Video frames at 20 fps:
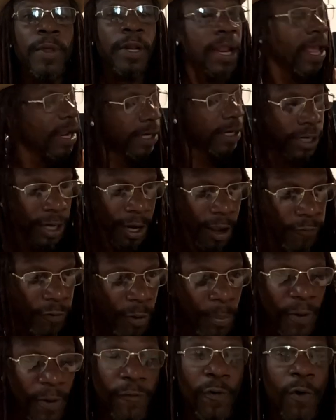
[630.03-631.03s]
like
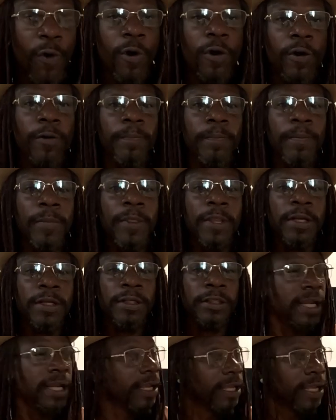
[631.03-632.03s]
never before,
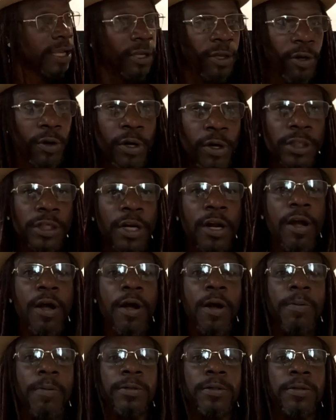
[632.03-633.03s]
taking your
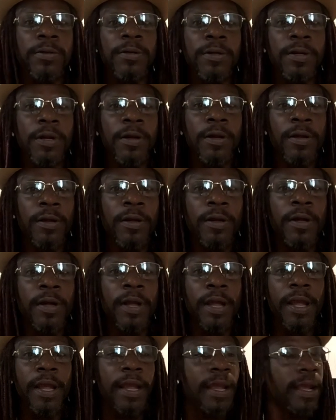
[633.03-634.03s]
jobs
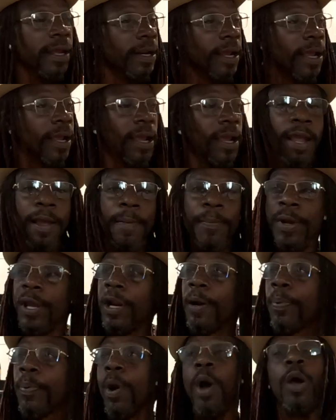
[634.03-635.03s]
and
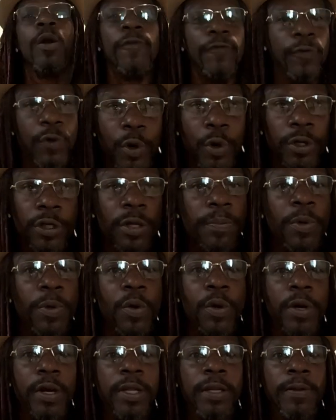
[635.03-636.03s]
being a part of your
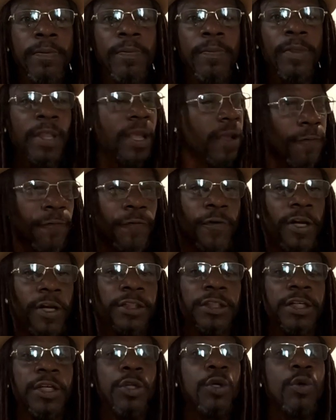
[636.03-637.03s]
community and
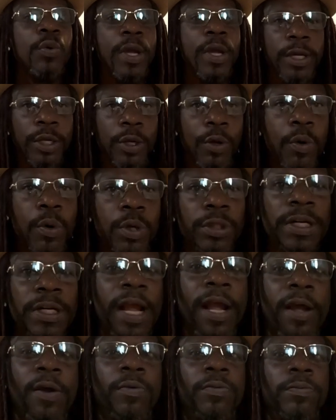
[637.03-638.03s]
flushing you and yours
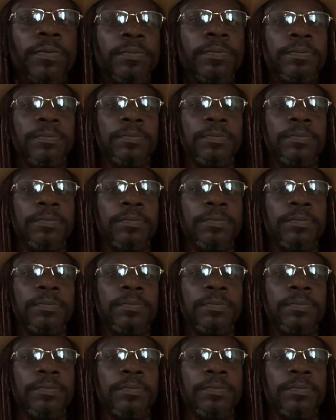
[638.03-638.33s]
out.